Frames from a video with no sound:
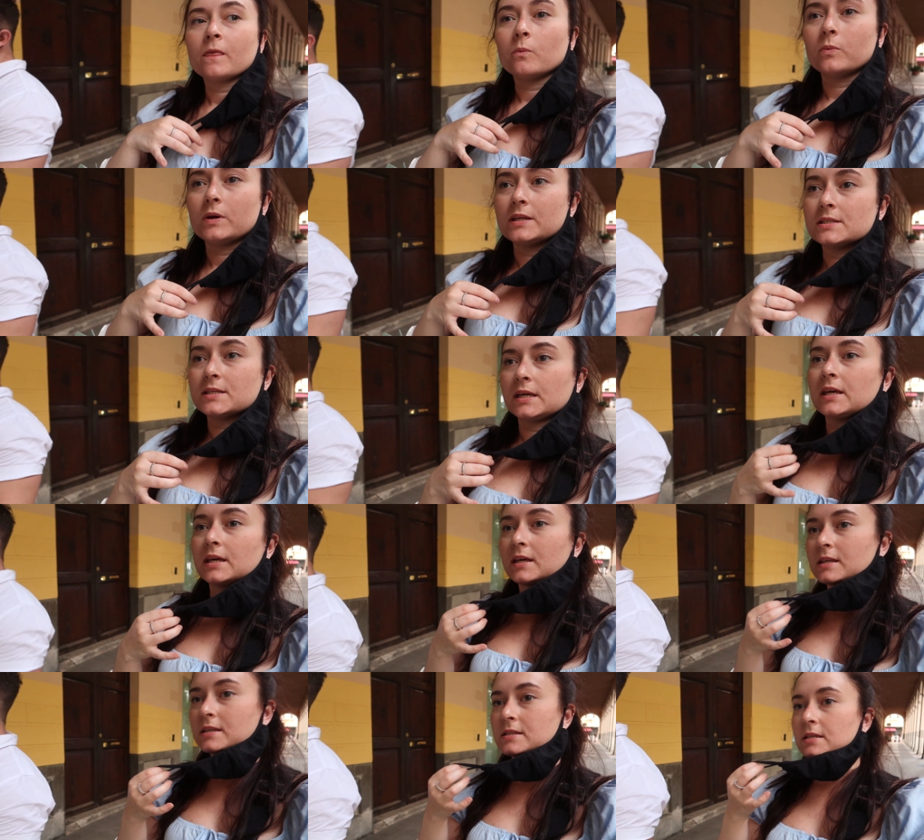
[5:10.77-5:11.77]
We
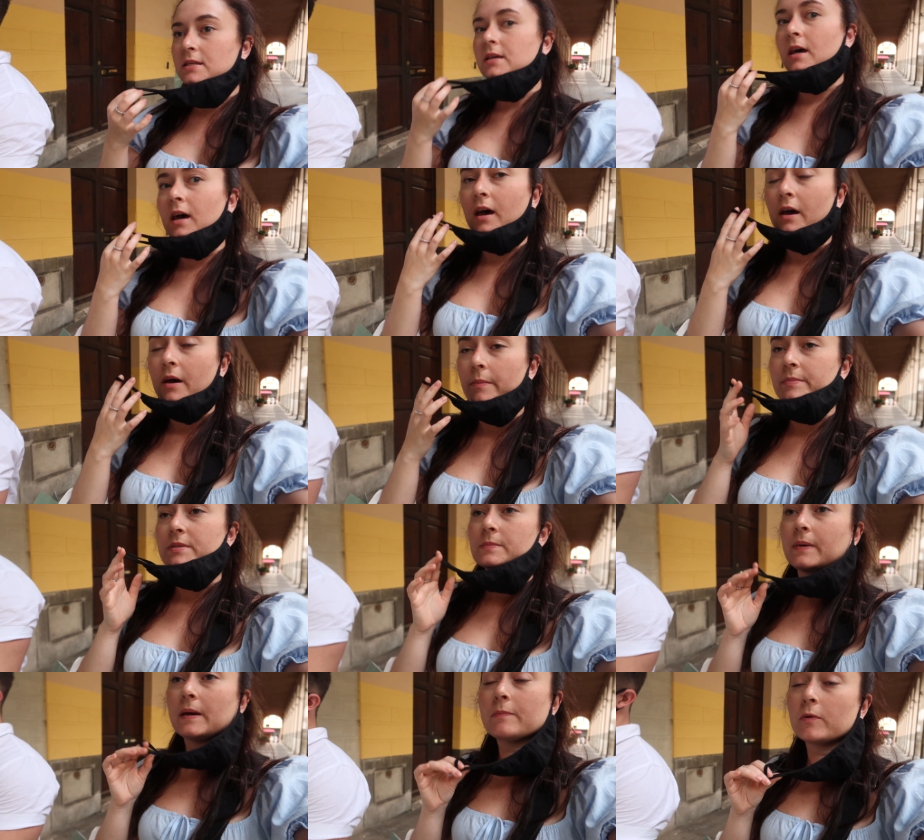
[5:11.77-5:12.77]
did um,
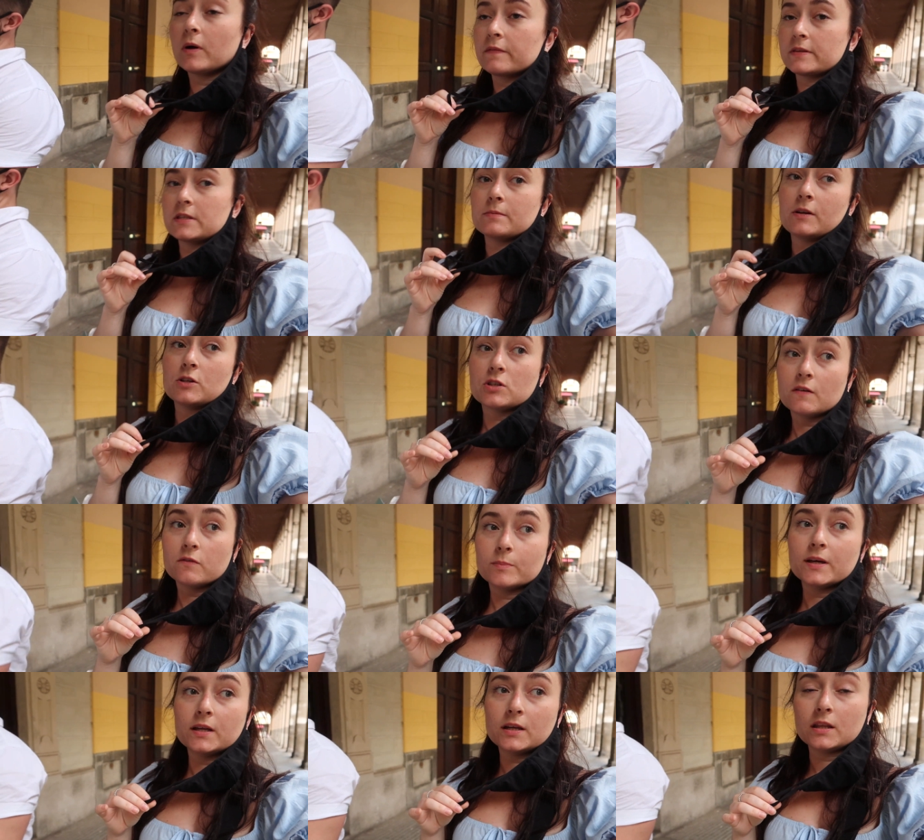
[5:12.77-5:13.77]
some paperwork for the Spanish
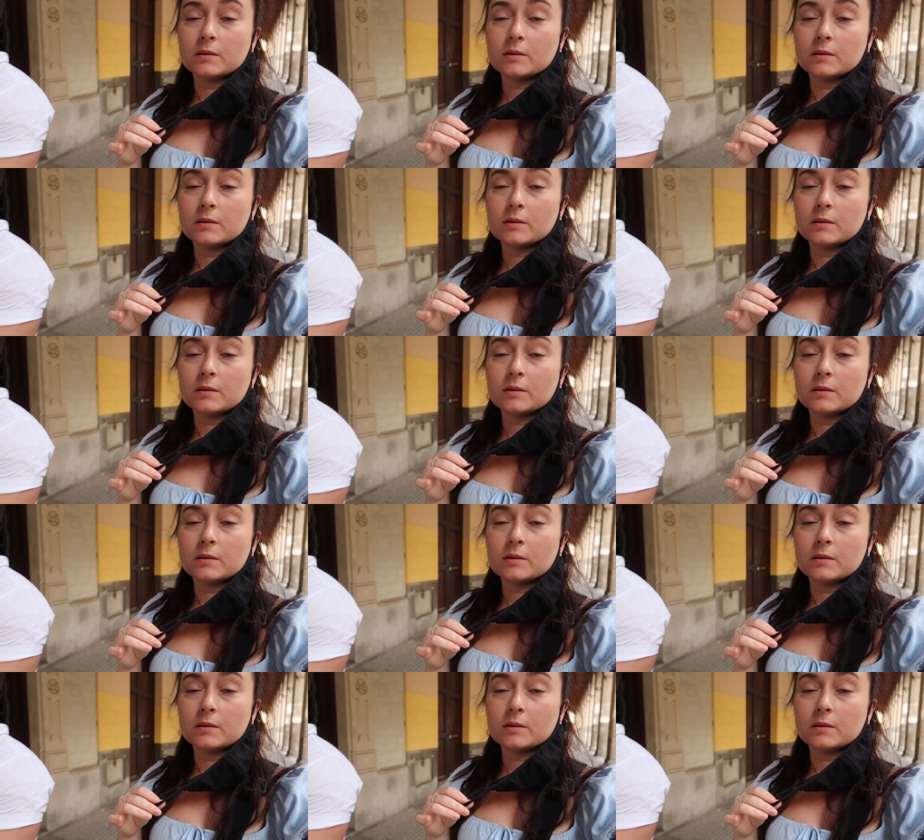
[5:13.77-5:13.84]
government,